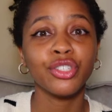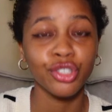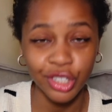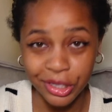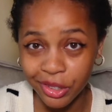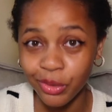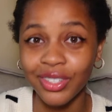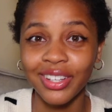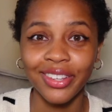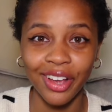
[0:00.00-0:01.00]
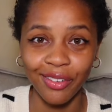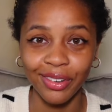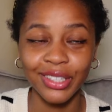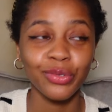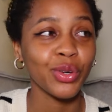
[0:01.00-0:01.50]
Jesus was a
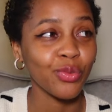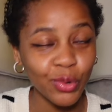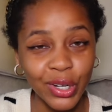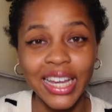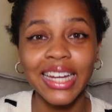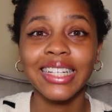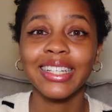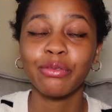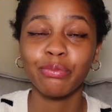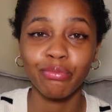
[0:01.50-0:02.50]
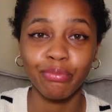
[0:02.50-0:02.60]
servant. We're walking in the